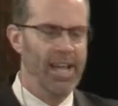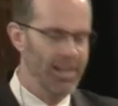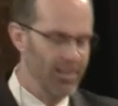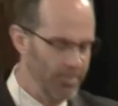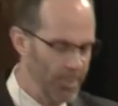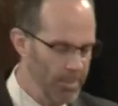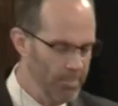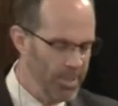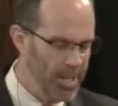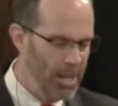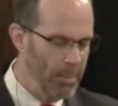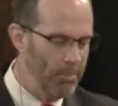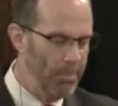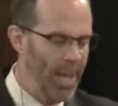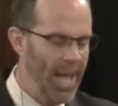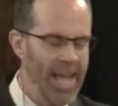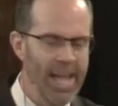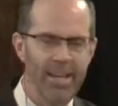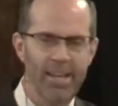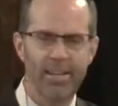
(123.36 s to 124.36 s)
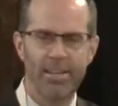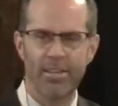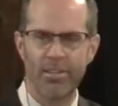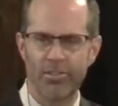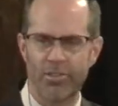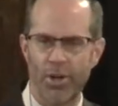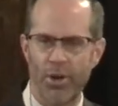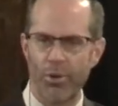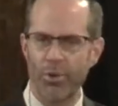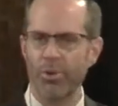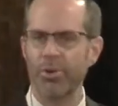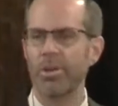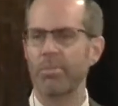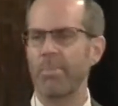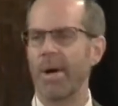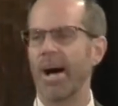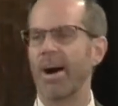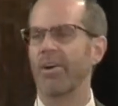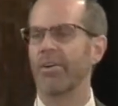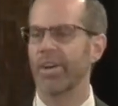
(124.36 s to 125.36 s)
and it's been being painted and told
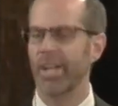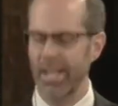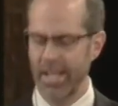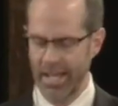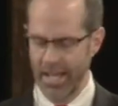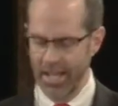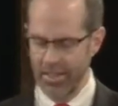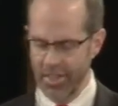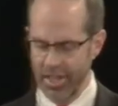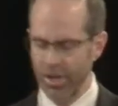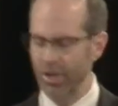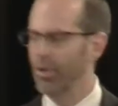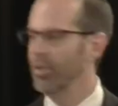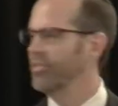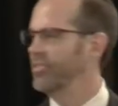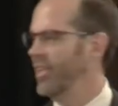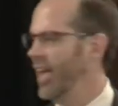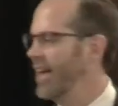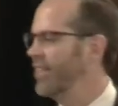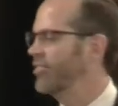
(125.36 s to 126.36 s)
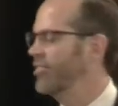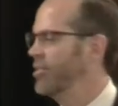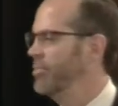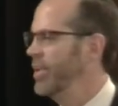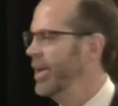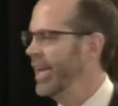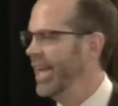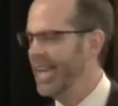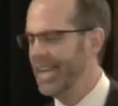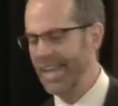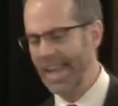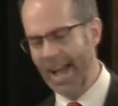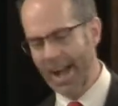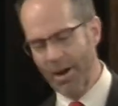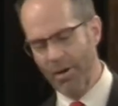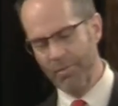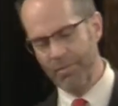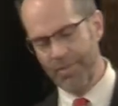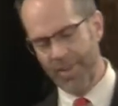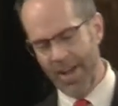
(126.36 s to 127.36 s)
about in the Old Testament. And
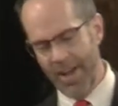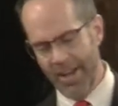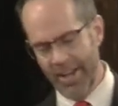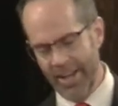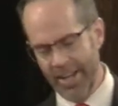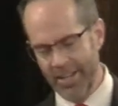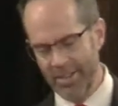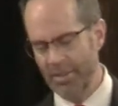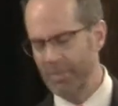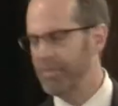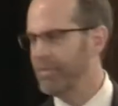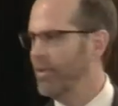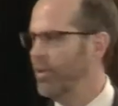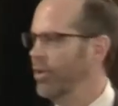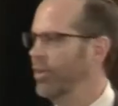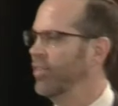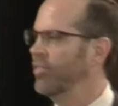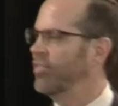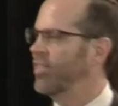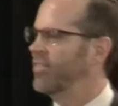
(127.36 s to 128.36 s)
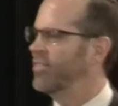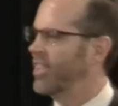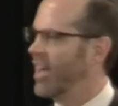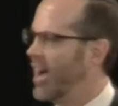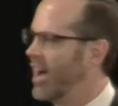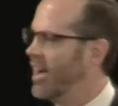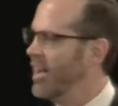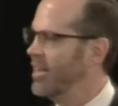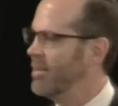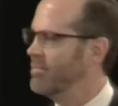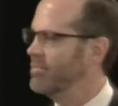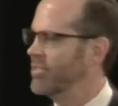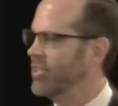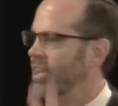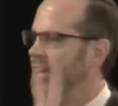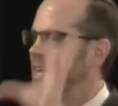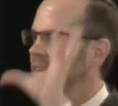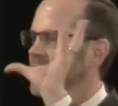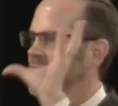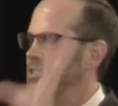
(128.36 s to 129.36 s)
now, finally, in the fullness of times,
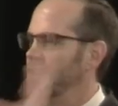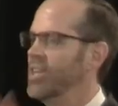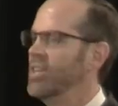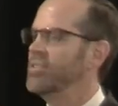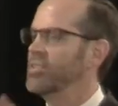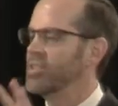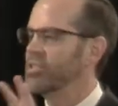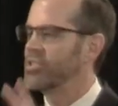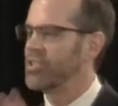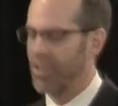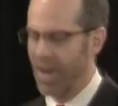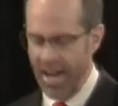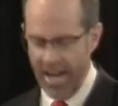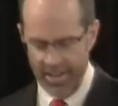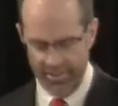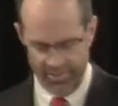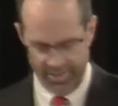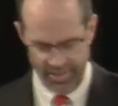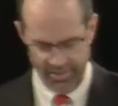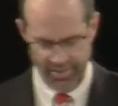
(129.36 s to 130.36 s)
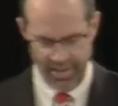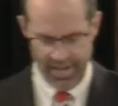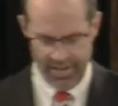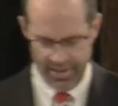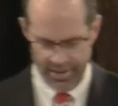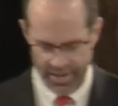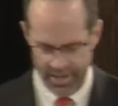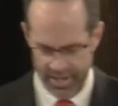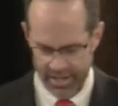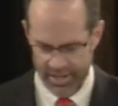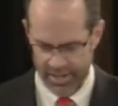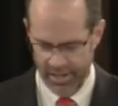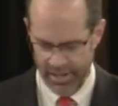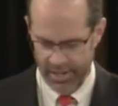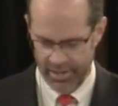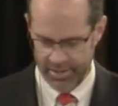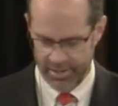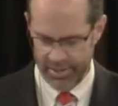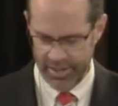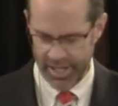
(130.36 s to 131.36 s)
Jesus Christ has entered
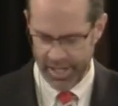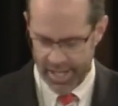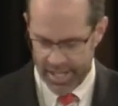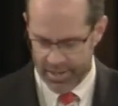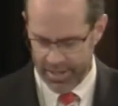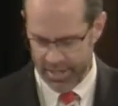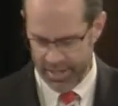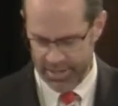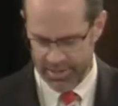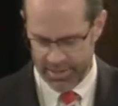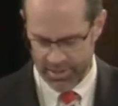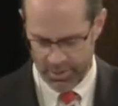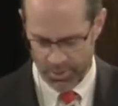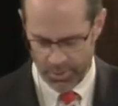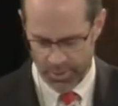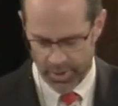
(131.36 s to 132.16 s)
into the, into the